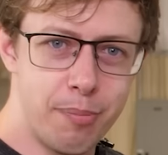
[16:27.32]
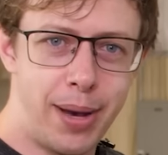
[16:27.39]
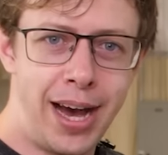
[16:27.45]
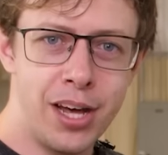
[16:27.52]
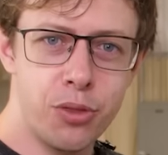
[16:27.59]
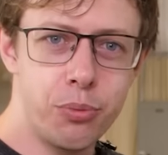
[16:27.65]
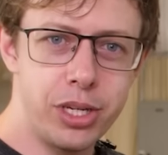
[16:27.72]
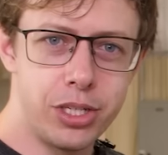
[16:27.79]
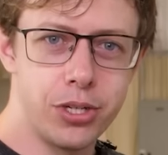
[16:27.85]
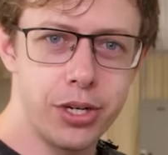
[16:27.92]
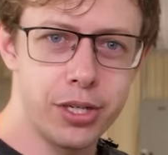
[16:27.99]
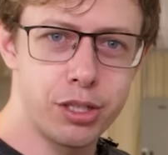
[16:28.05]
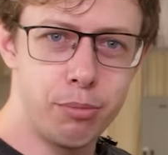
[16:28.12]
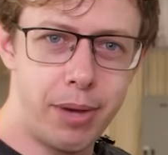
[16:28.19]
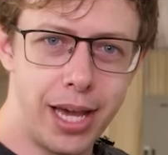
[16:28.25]
path we
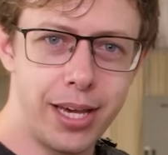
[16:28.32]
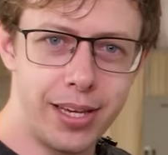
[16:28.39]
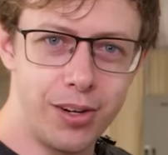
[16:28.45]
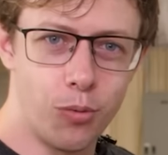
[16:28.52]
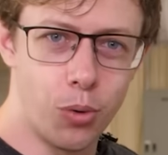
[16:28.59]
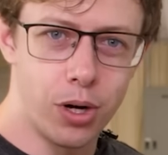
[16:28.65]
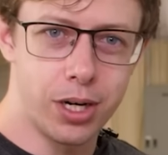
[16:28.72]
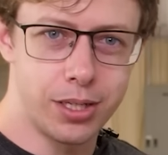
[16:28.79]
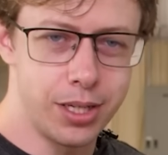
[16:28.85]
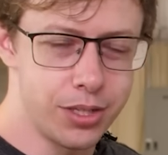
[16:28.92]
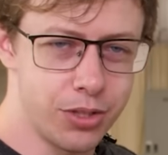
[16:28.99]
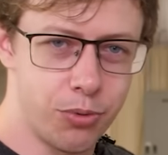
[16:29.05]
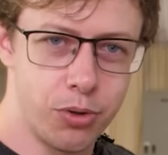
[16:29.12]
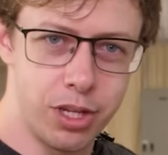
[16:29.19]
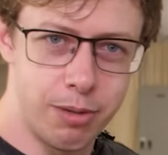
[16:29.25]
took to making it work
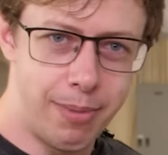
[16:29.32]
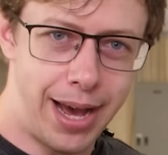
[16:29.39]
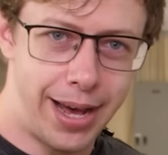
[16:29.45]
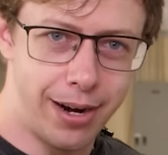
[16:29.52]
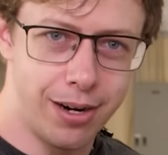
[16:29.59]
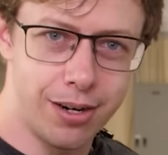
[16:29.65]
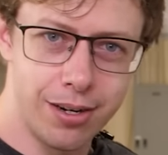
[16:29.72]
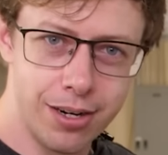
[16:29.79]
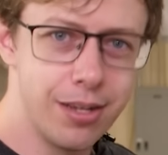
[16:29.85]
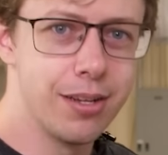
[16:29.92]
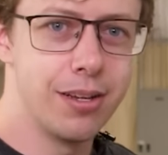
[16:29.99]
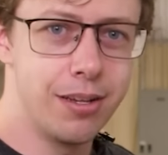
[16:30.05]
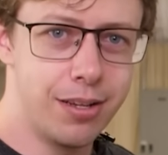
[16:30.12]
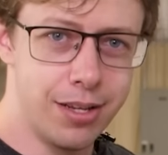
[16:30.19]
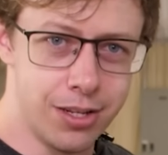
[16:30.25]
doesn't really matter
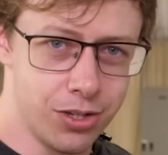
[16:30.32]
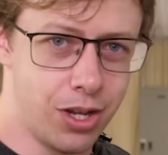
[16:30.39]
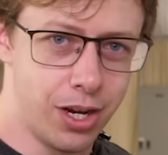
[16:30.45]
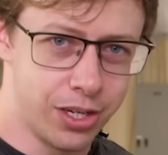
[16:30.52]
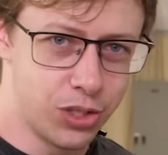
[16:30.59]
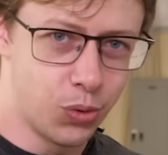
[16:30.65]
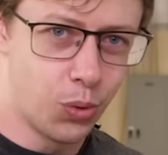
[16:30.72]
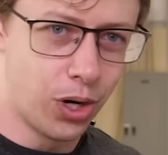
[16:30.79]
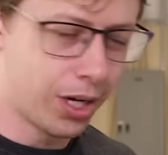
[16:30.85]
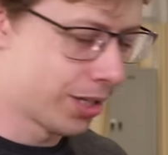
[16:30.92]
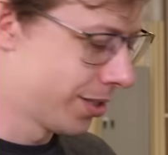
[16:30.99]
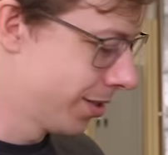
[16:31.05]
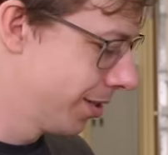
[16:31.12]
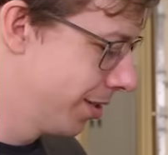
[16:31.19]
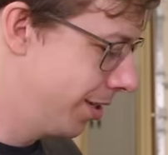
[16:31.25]
as long as it
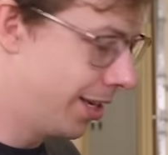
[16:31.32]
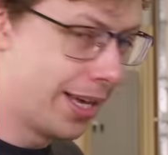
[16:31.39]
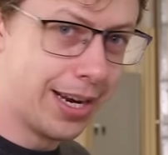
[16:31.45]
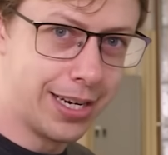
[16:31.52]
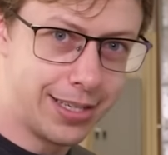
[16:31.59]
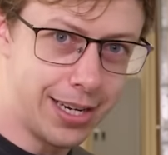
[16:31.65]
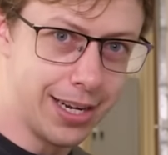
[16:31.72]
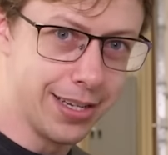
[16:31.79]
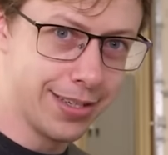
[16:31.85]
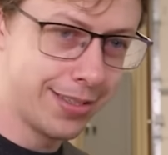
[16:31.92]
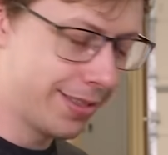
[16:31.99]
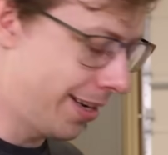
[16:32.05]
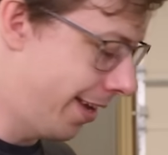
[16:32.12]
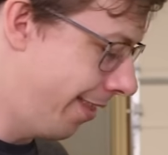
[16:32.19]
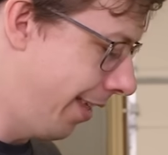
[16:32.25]
works. And it does,
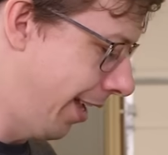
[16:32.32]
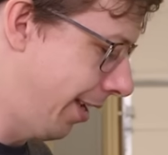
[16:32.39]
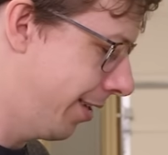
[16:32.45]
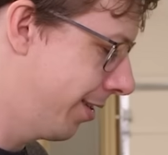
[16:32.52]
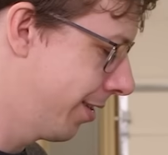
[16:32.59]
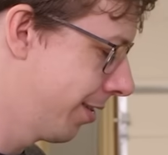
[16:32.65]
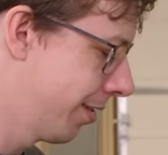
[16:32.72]
I think.